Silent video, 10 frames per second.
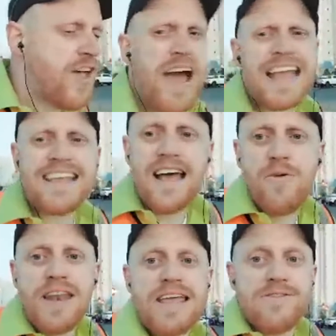so I like to.
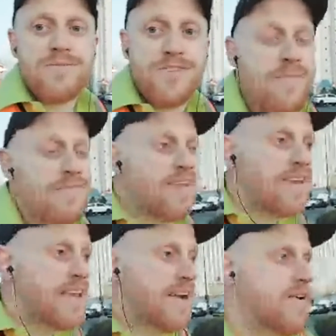I want to give them
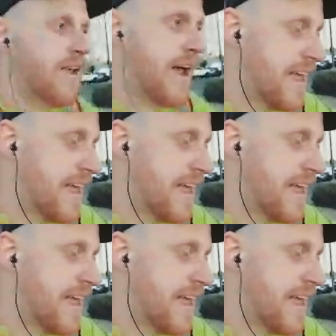something, you know.